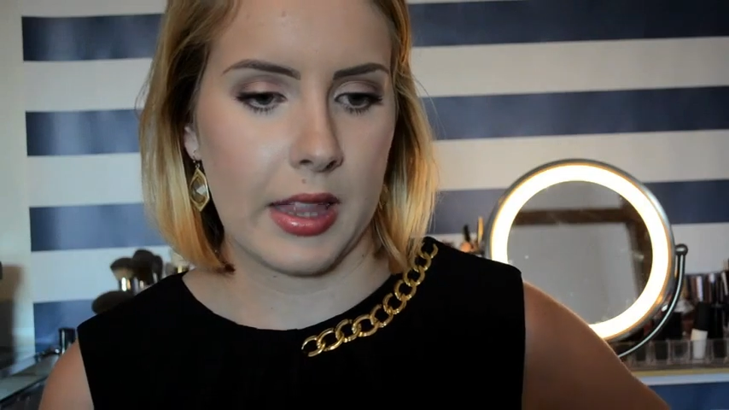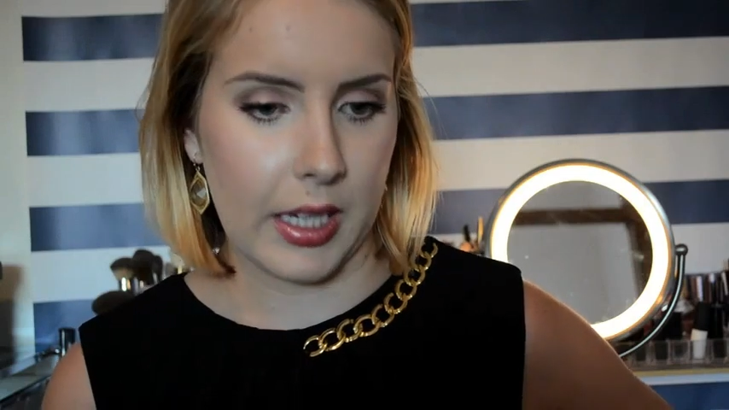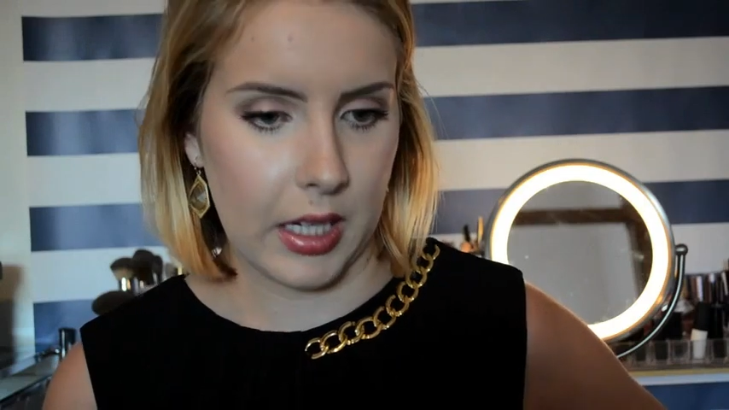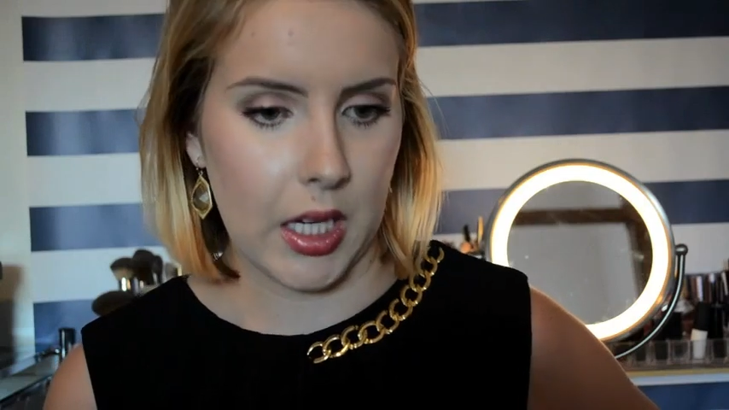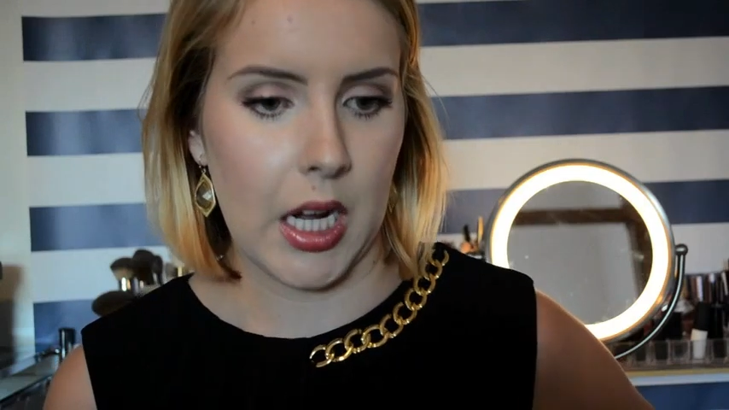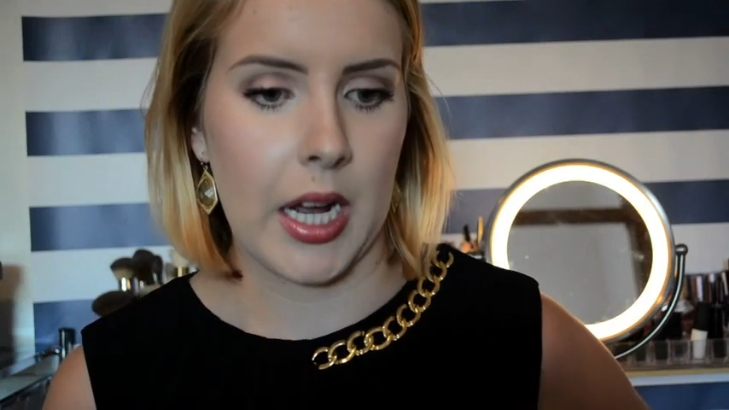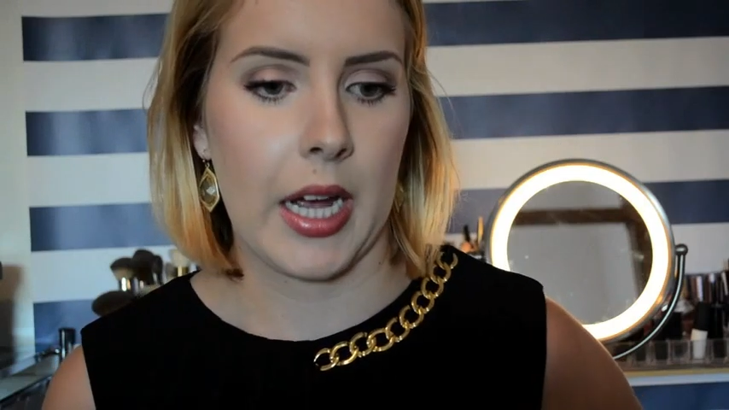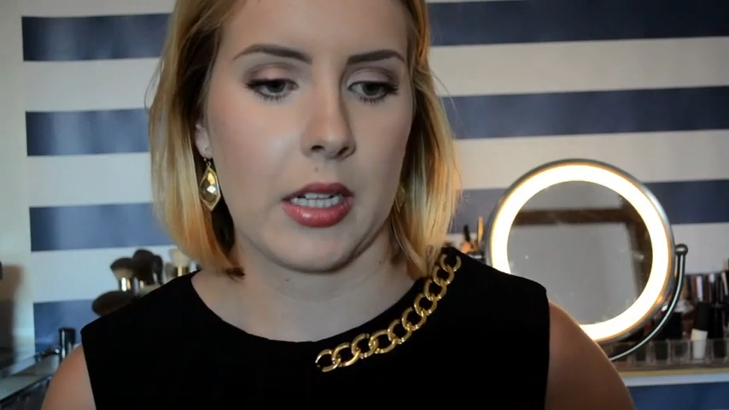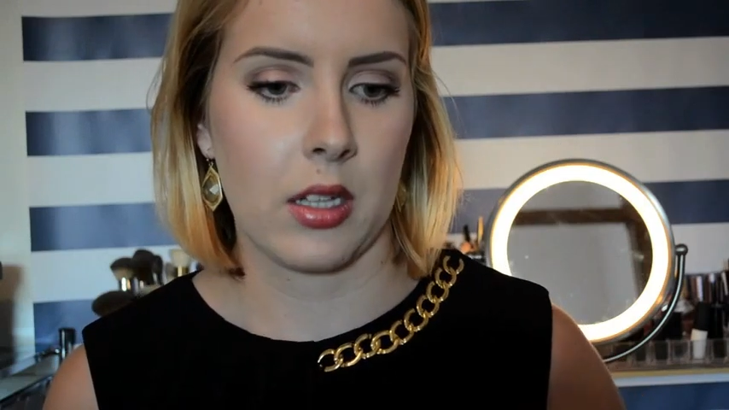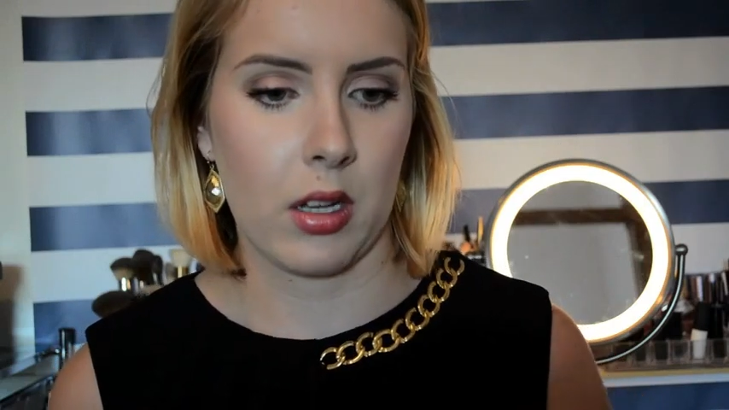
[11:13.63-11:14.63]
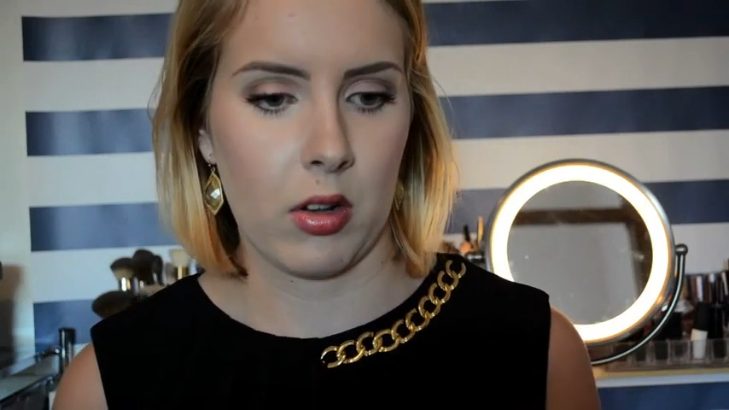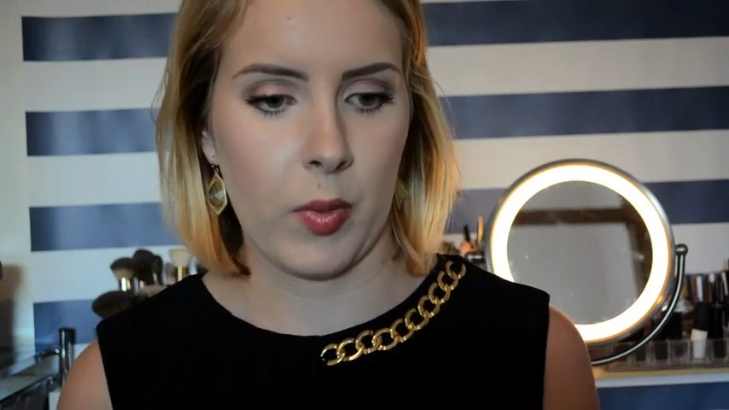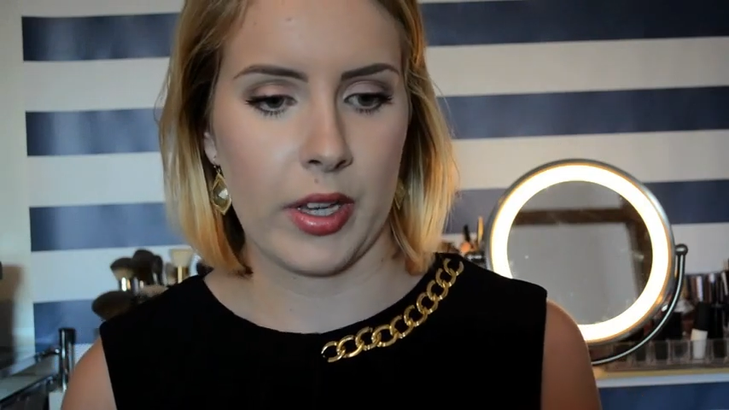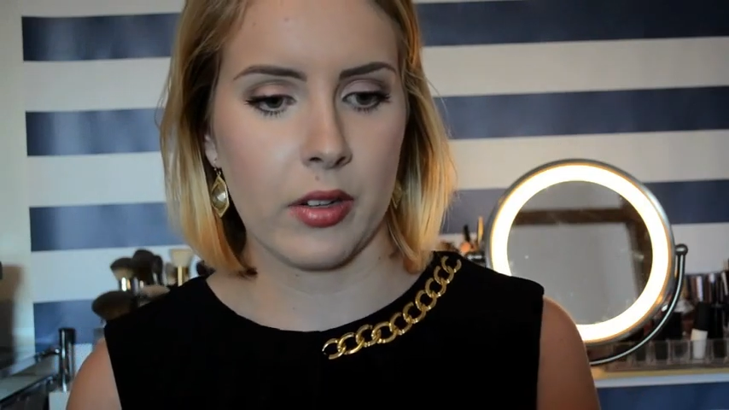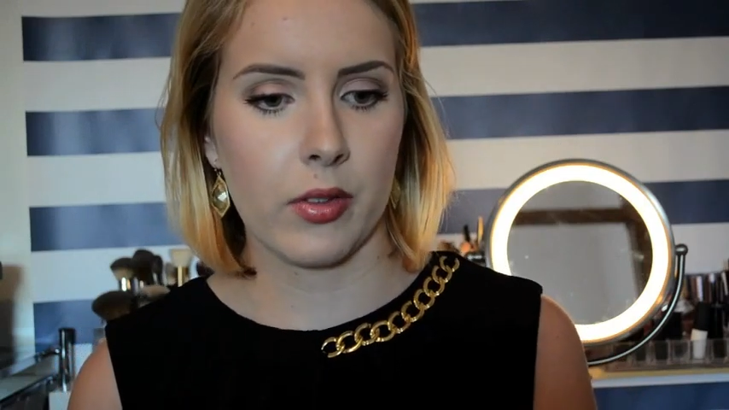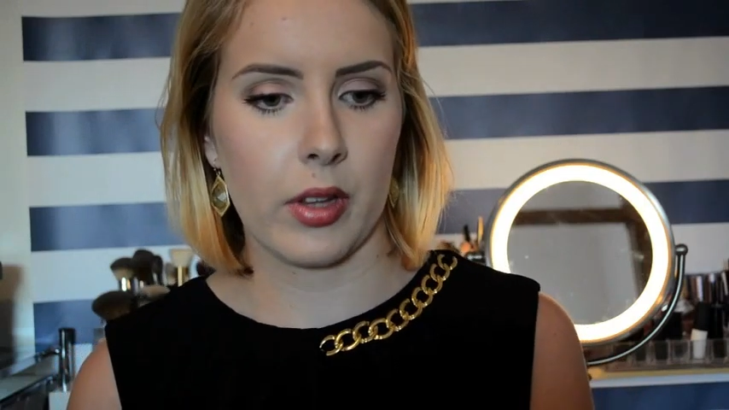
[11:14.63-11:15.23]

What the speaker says: that I had done all my interview,